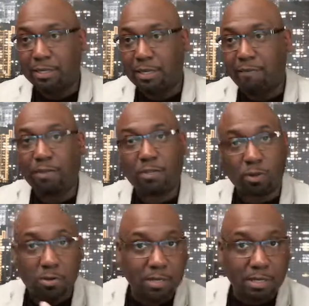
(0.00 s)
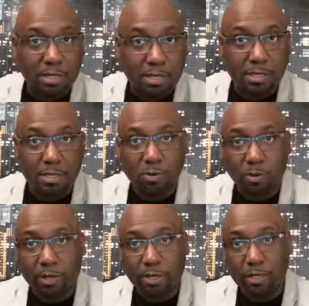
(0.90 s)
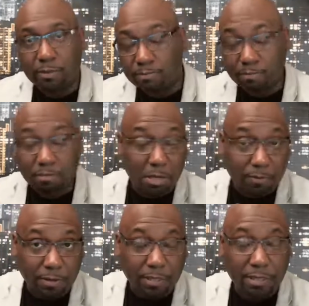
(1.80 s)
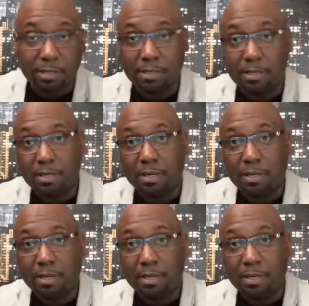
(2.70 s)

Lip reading: If the social distance is working, if it is,